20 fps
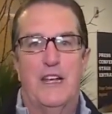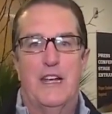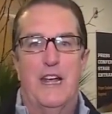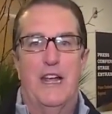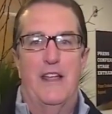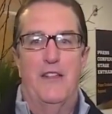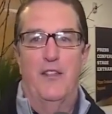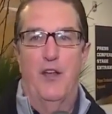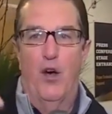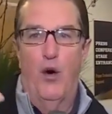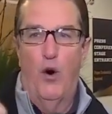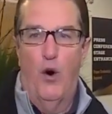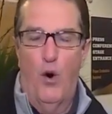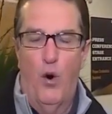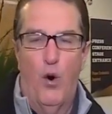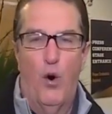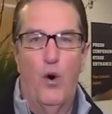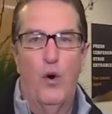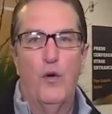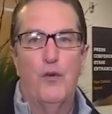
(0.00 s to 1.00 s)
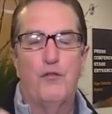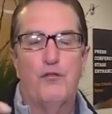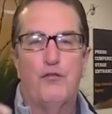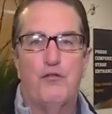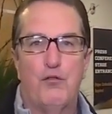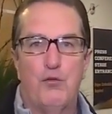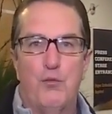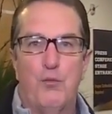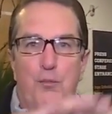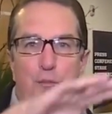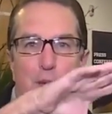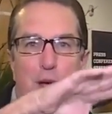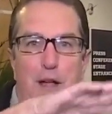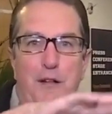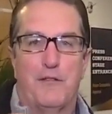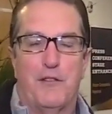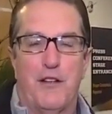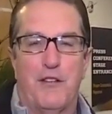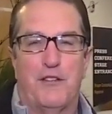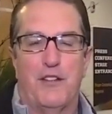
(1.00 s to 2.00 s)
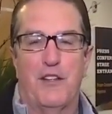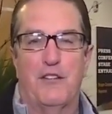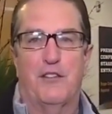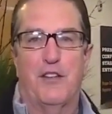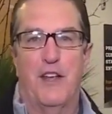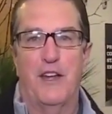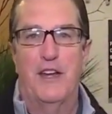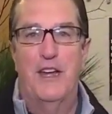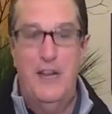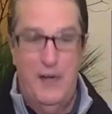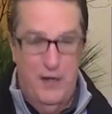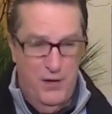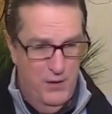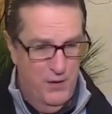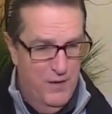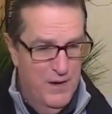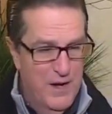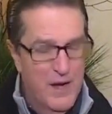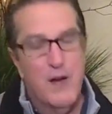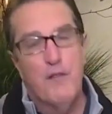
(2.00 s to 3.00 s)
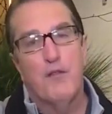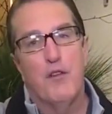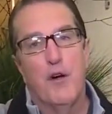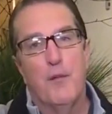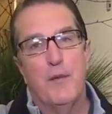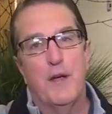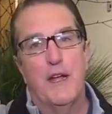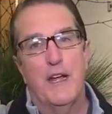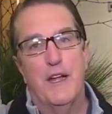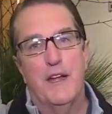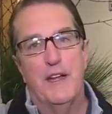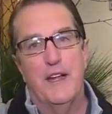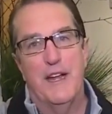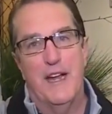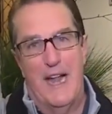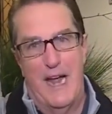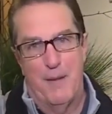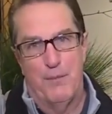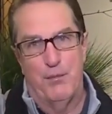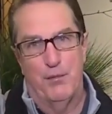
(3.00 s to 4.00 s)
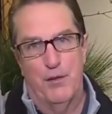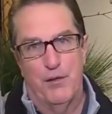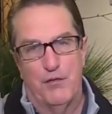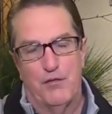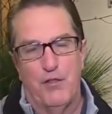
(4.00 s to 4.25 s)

in the whole shooting match, as they say here from Indianapolis.